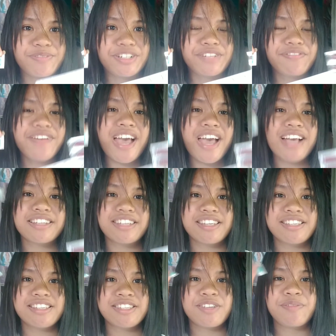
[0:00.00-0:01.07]
for the fact that it
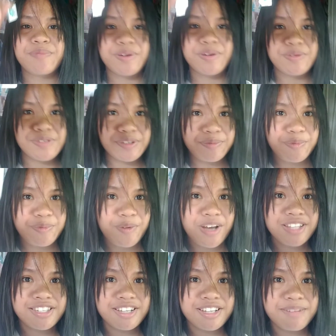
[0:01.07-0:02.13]
is composed of 1
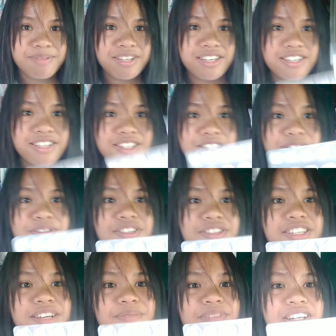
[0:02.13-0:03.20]
tablet, 2
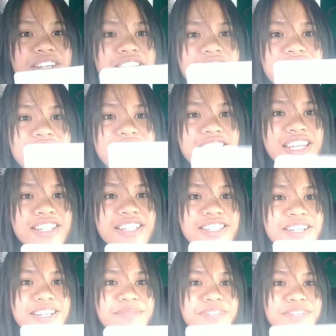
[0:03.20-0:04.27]
tablet, and 10
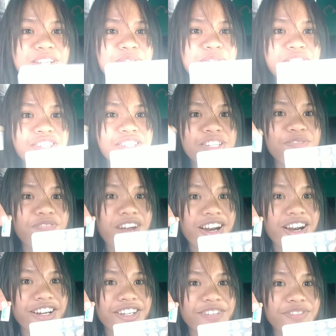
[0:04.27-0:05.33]
tablet, which is
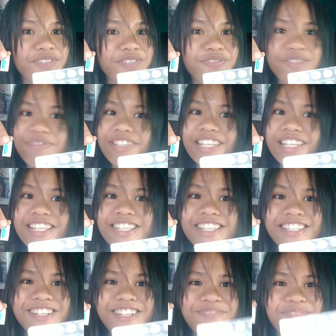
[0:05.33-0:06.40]
part of the Fibonacci
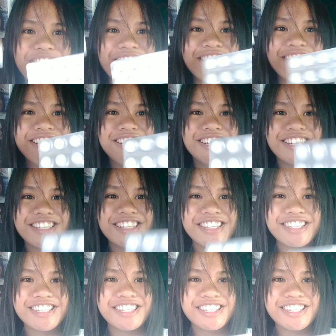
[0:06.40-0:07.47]
numbers.
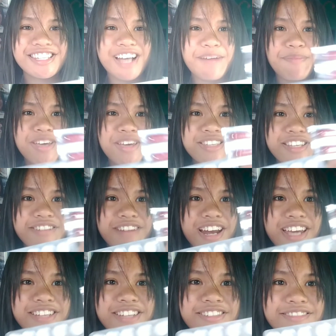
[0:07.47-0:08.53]
Amazing,
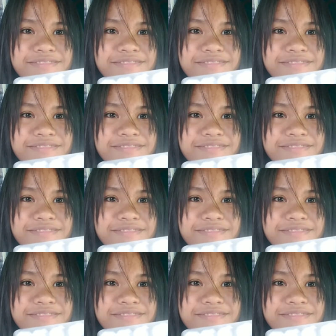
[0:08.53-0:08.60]
right?